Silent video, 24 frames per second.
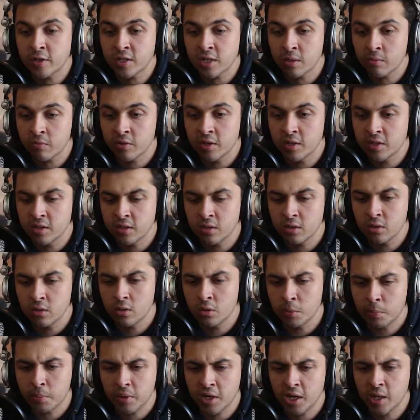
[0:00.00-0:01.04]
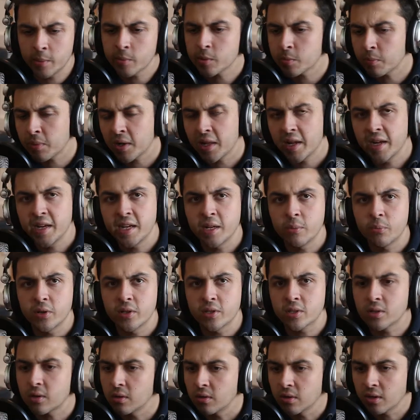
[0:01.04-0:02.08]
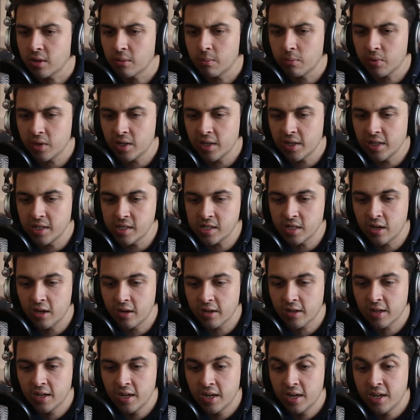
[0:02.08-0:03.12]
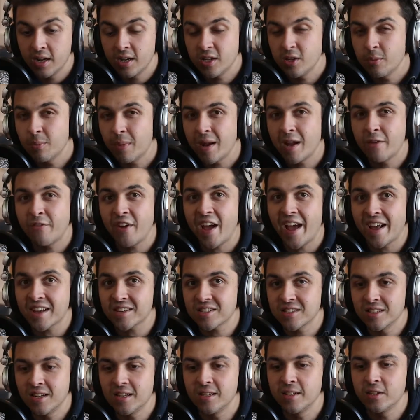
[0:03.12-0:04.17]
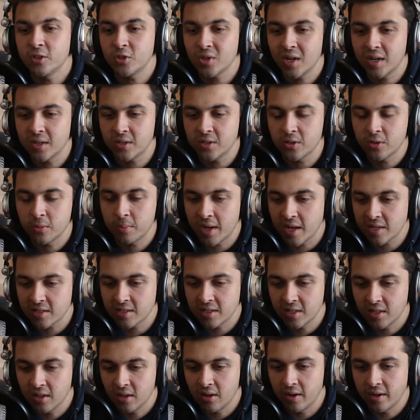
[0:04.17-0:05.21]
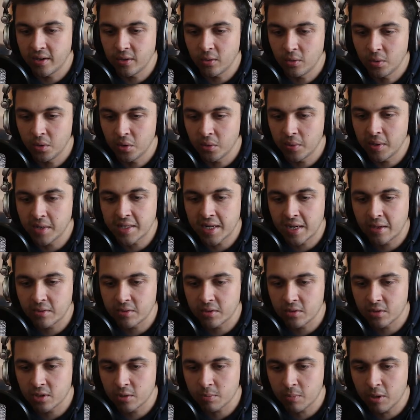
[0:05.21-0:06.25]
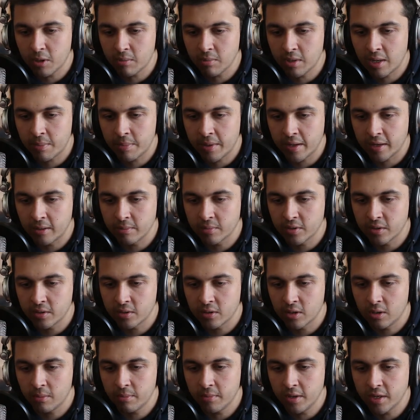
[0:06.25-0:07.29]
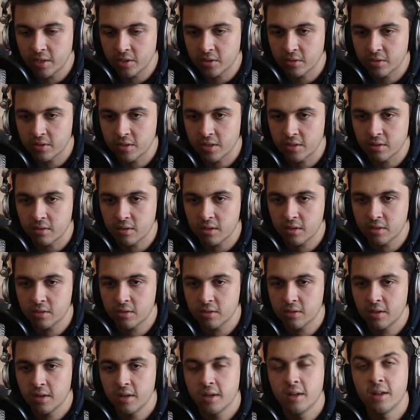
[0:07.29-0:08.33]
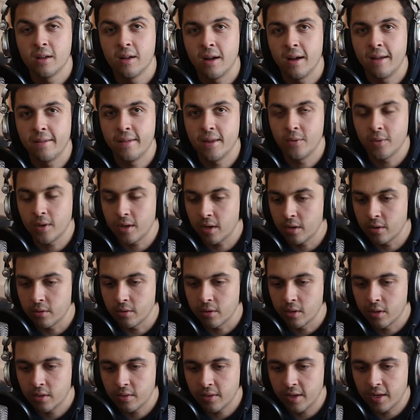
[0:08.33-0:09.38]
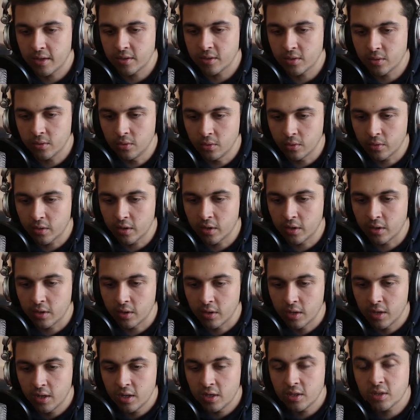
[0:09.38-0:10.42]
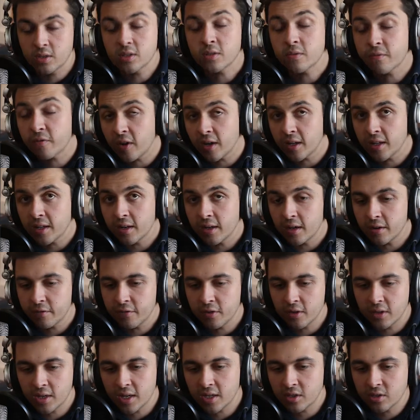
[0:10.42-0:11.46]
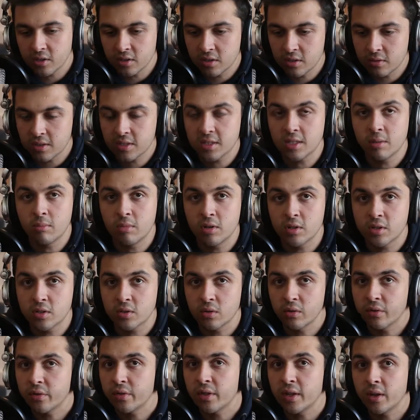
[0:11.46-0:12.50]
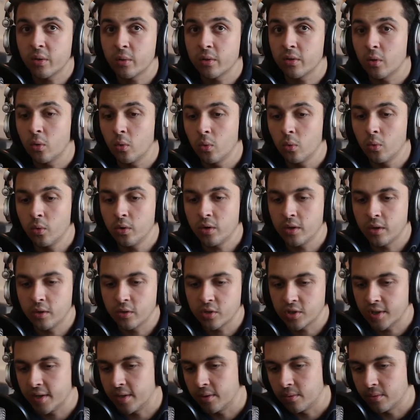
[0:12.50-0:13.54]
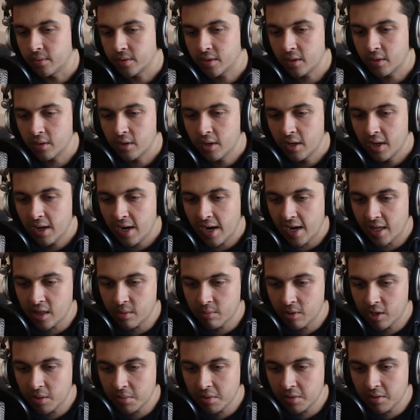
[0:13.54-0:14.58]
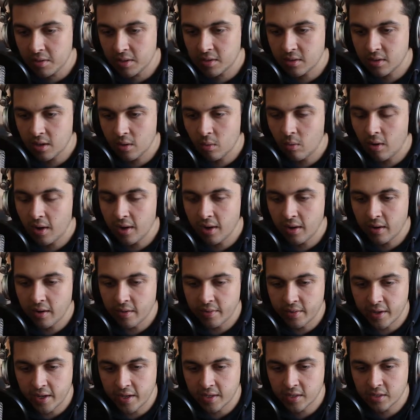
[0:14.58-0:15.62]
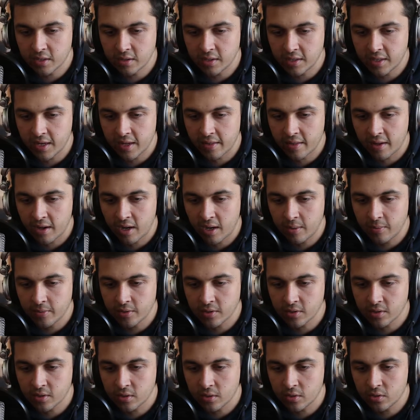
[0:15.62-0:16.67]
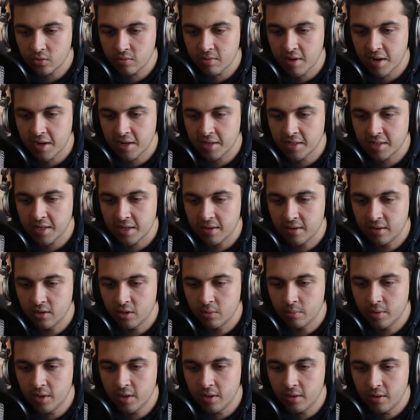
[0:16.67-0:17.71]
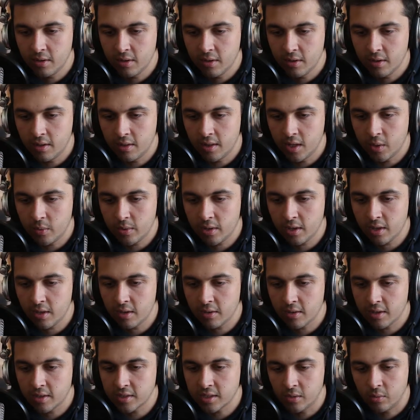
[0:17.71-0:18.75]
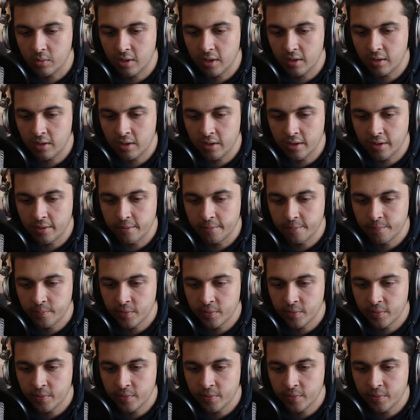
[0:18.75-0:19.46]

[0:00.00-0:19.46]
some reason your clip's playing but it's gone completely dark, you may have accidentally dragged your opacity line all the way down, so just pop that back up to the top, make sure it says 100, and there we go. That's all good. Funnily enough, you can actually do a similar sort of thing with the audio channel. So at the moment, there's no white line there, so to get that up, we just got to drag it down a little bit, and there we go, there's our white line.